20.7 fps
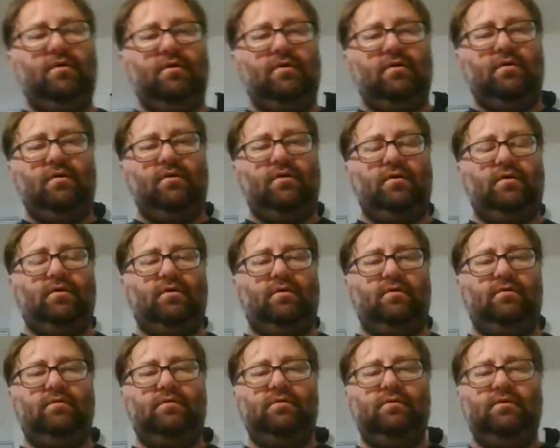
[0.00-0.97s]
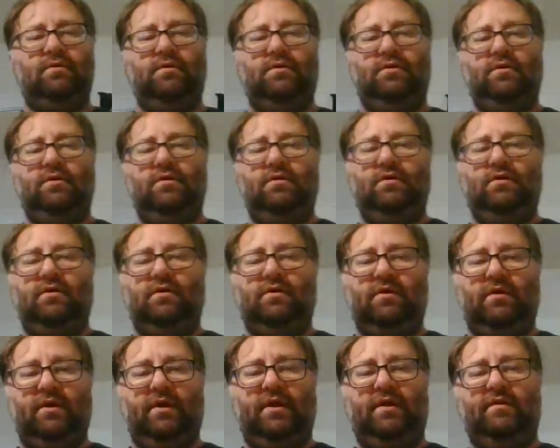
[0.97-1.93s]
uh,
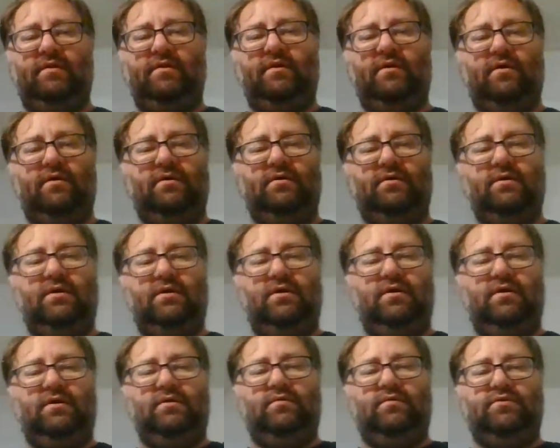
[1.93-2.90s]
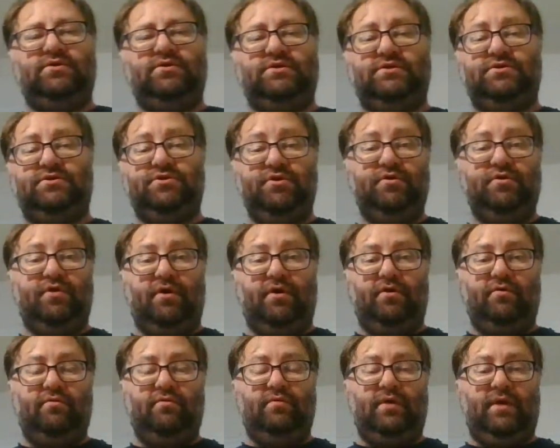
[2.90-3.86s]
which is
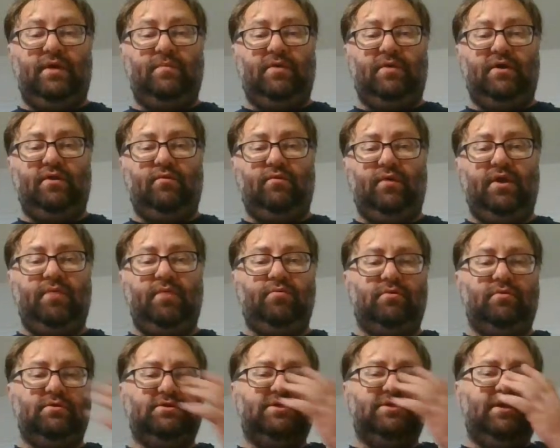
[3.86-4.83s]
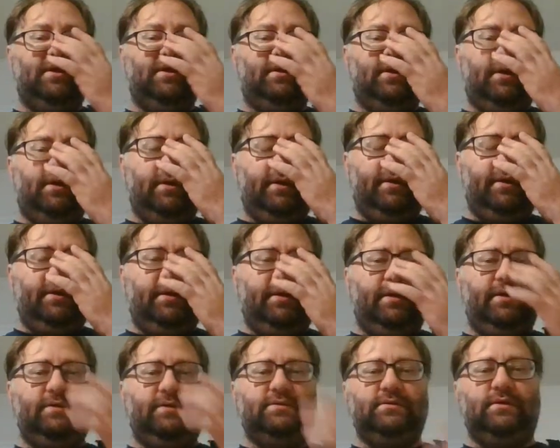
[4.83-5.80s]
judo. By the way, Ippon Seoinage
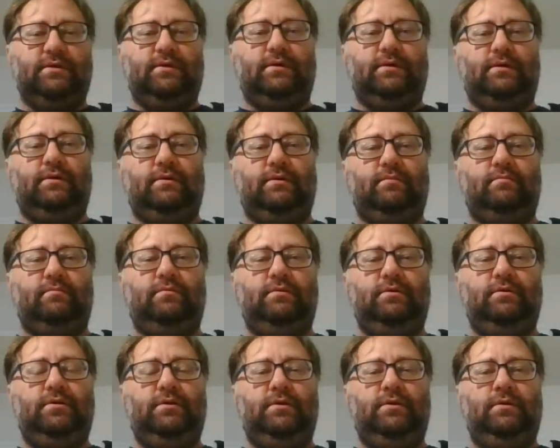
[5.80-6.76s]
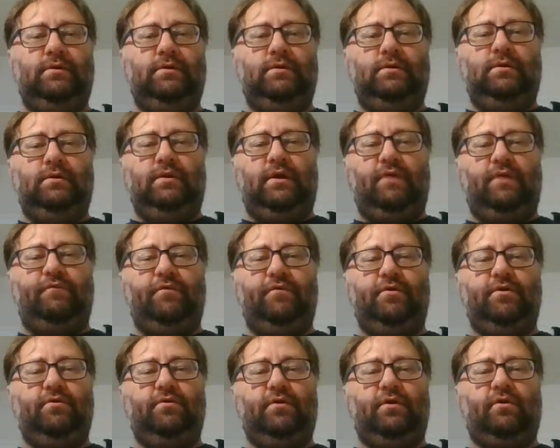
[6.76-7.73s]
is if you
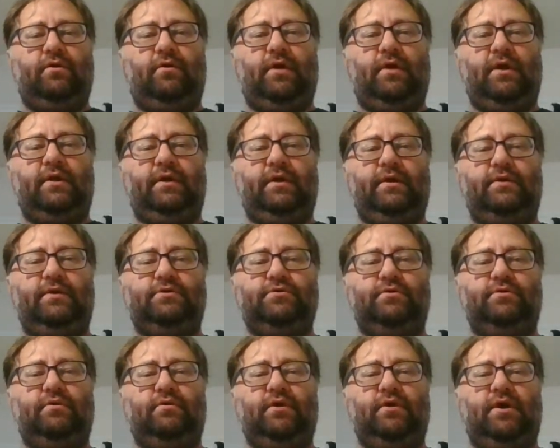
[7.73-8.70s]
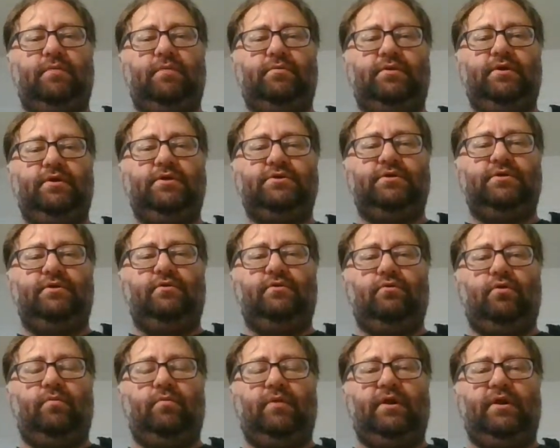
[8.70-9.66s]
do it correctly in judo competition, you
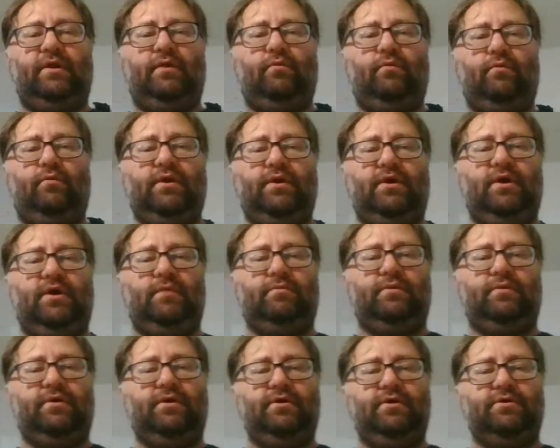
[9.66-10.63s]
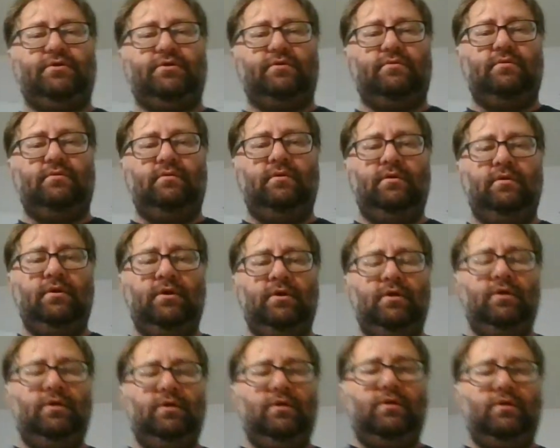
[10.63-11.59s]
automatically win the competition.
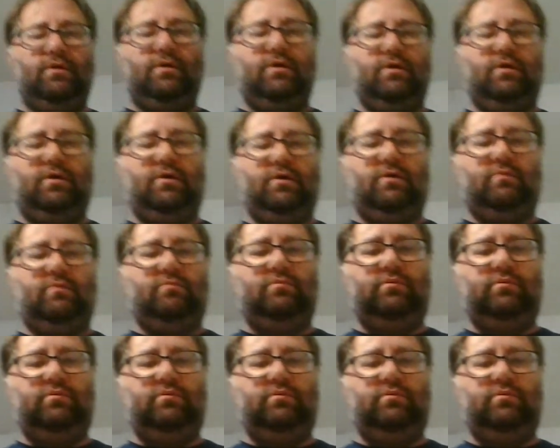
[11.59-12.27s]
Um,